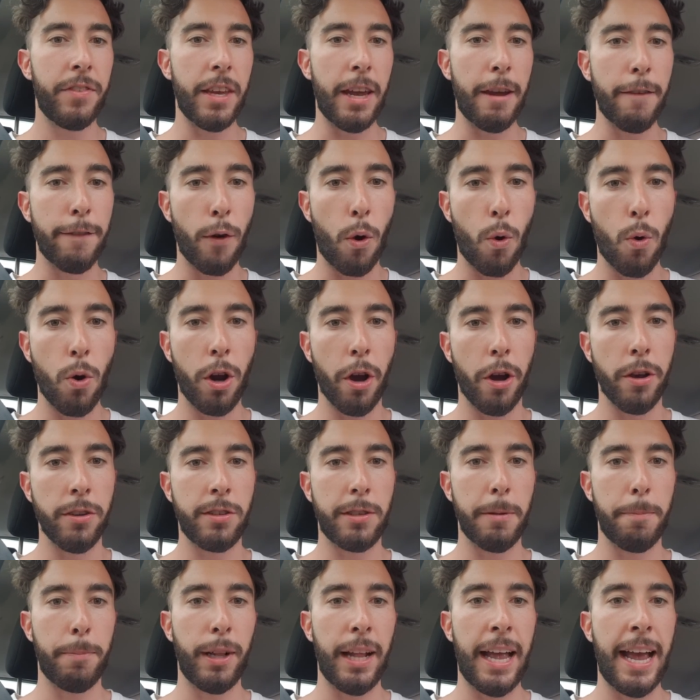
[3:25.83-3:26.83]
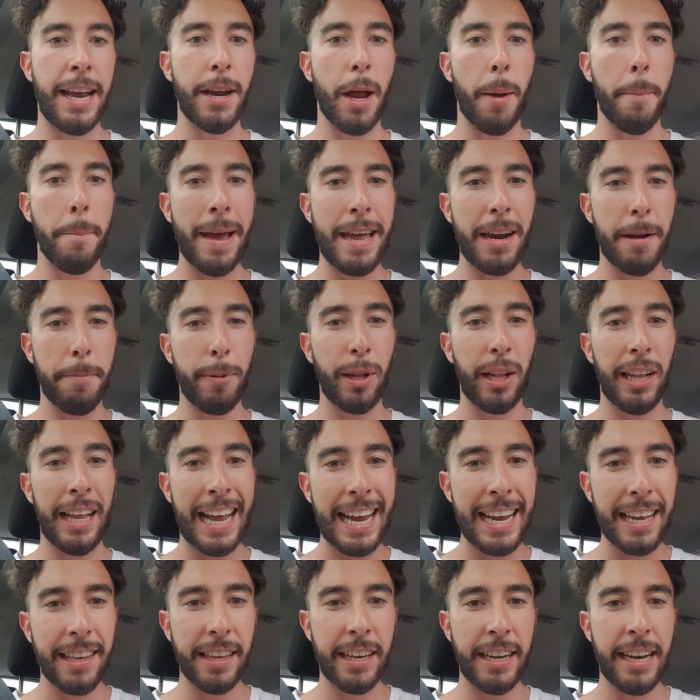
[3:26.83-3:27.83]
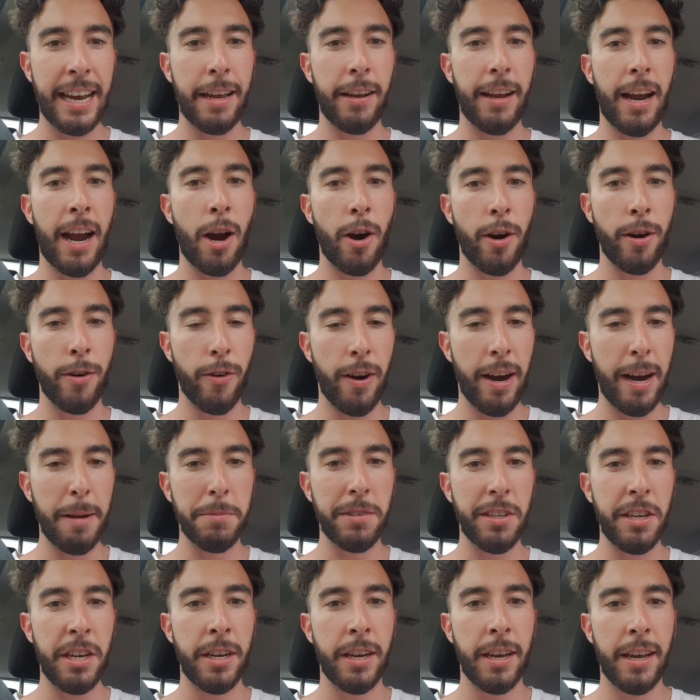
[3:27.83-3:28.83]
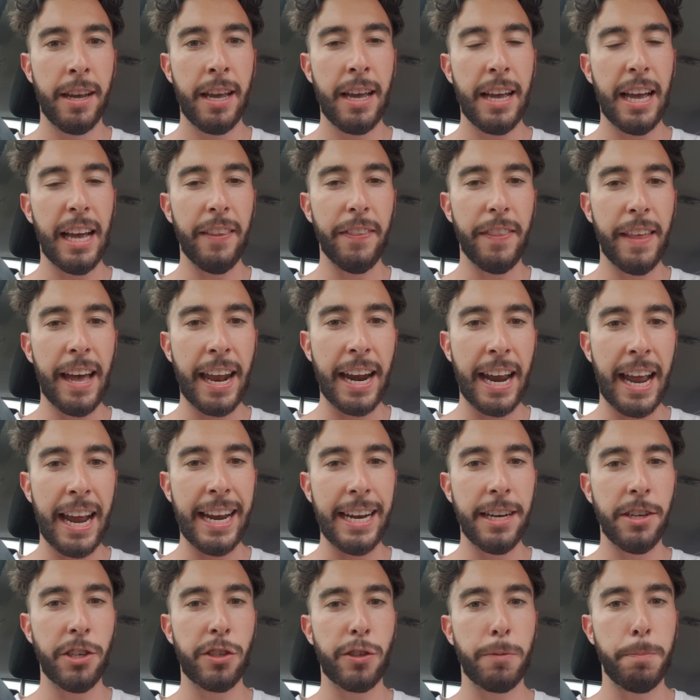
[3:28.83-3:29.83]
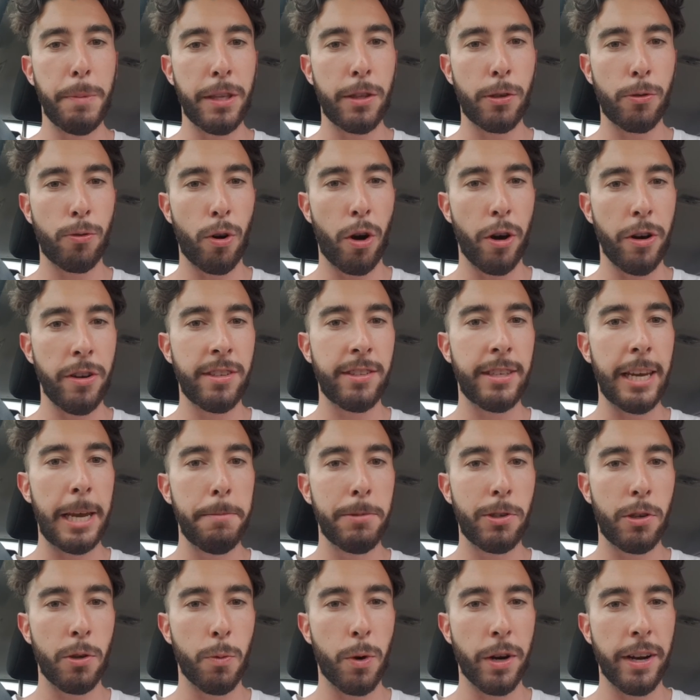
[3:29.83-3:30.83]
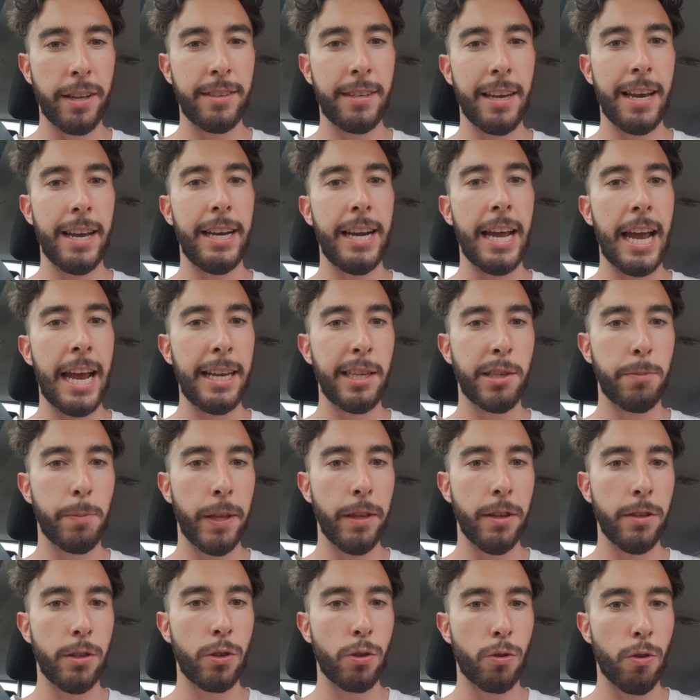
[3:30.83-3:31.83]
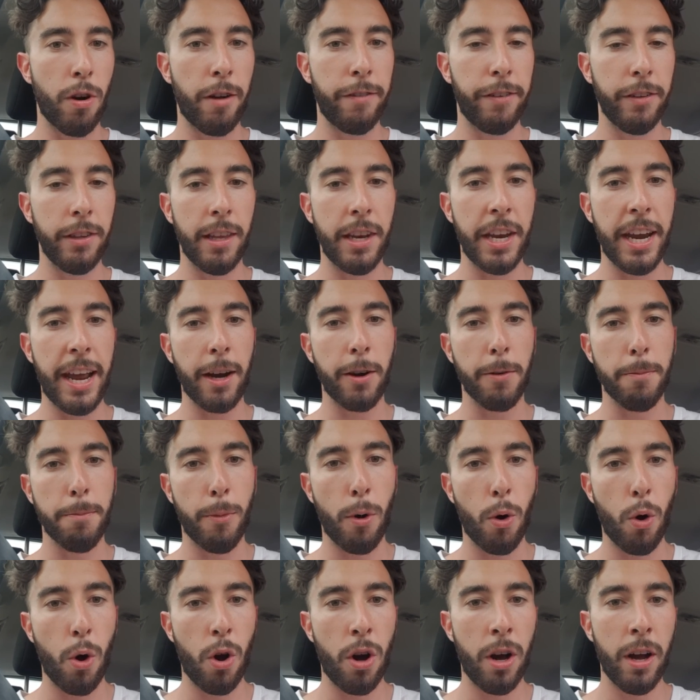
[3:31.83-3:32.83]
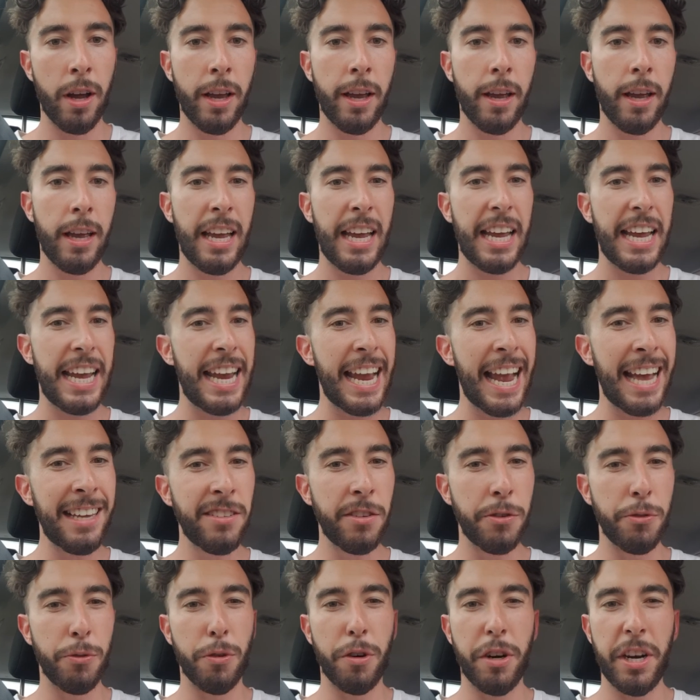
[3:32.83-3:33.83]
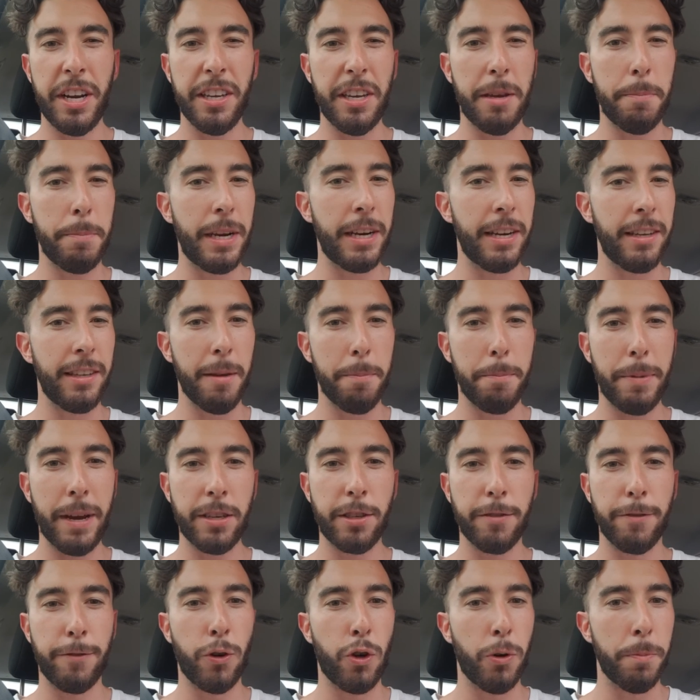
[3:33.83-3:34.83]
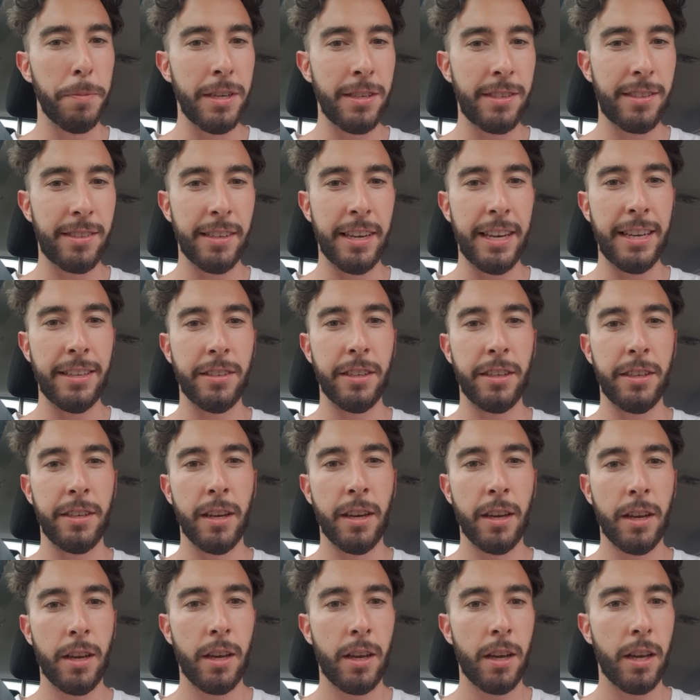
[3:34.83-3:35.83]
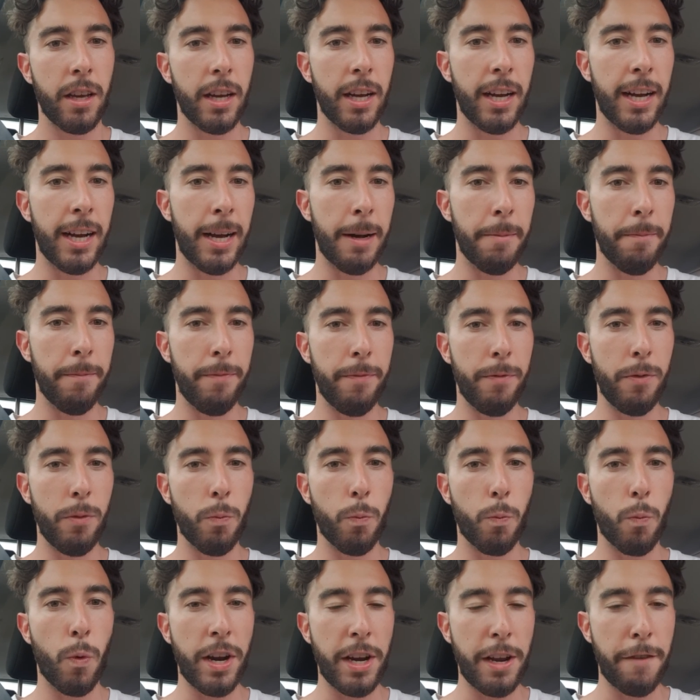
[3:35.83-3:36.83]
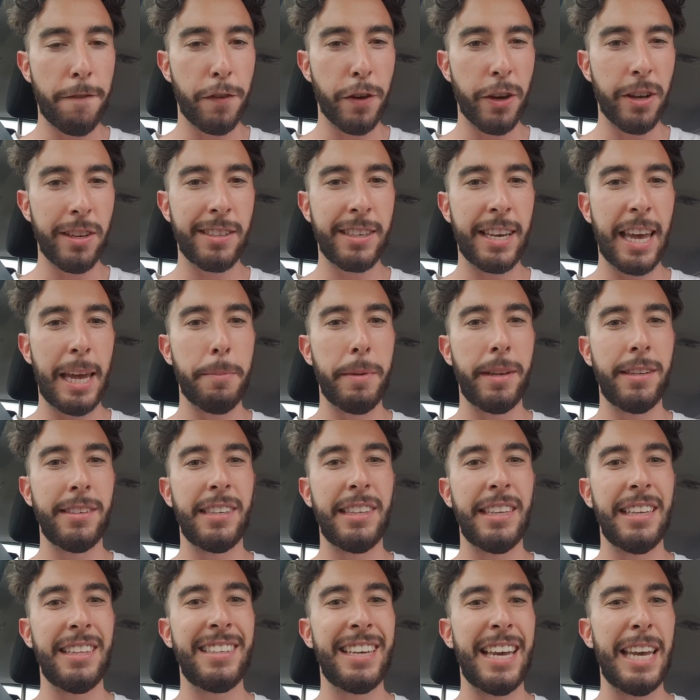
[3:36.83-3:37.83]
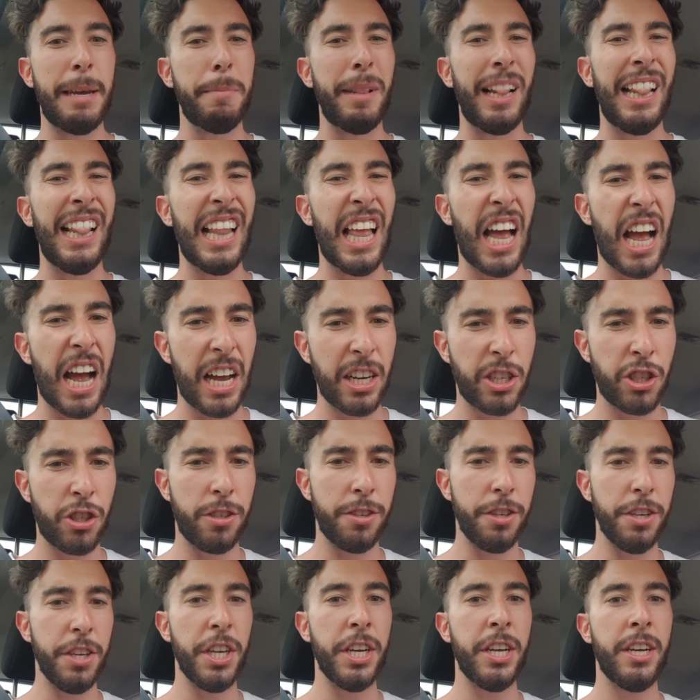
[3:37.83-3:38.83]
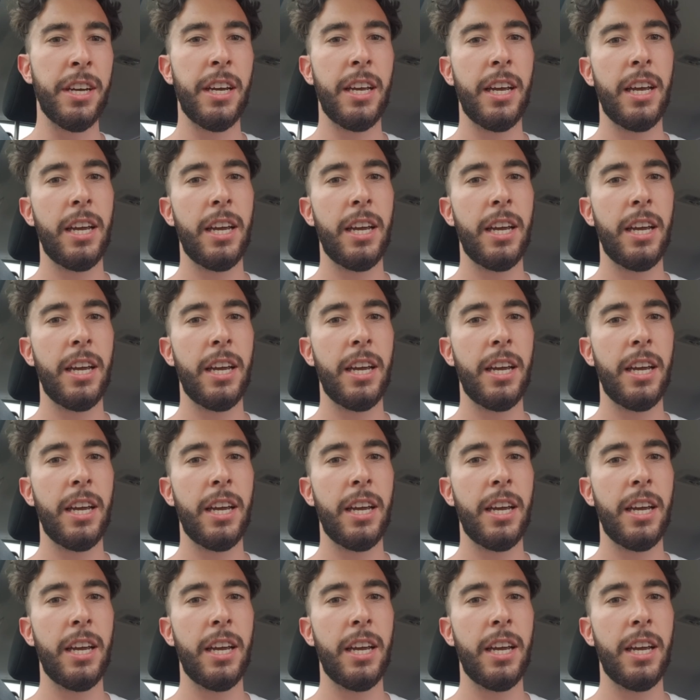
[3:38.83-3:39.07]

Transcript: if all goes to plan, a better player than Aaron Ramsey. At that age, Smith-Rowe seems to want to take games by the scruff of the neck more. He hasn't really been in the best form this season. When he first came into the team last year,